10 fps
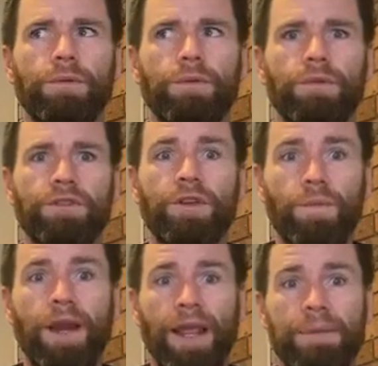certain
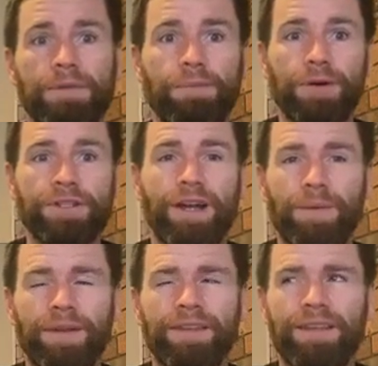way to eat the body type.
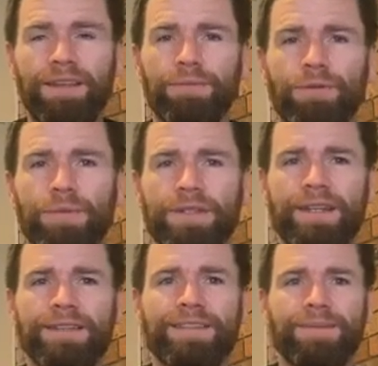I think Ruby's
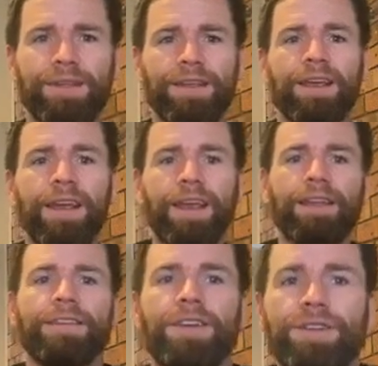done something. There's no